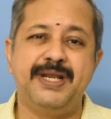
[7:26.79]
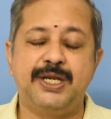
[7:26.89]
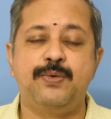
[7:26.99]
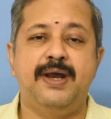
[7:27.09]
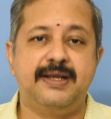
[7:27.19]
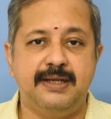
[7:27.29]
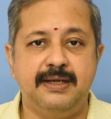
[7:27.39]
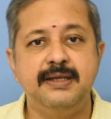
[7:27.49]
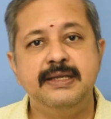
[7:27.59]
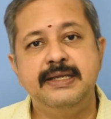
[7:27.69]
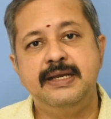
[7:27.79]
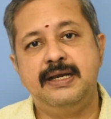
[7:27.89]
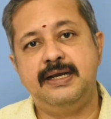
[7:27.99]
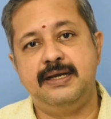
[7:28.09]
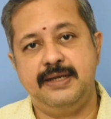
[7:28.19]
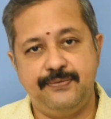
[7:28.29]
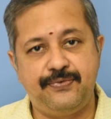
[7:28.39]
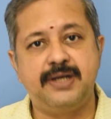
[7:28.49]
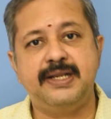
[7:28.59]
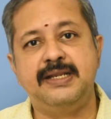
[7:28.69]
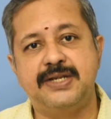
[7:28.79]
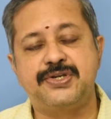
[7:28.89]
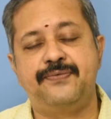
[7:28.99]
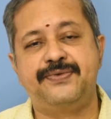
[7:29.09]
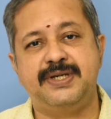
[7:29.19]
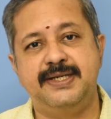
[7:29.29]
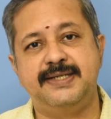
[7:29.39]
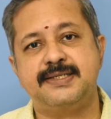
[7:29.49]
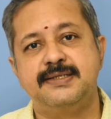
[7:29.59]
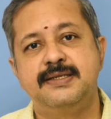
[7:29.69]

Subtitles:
require a foreign letter of credit.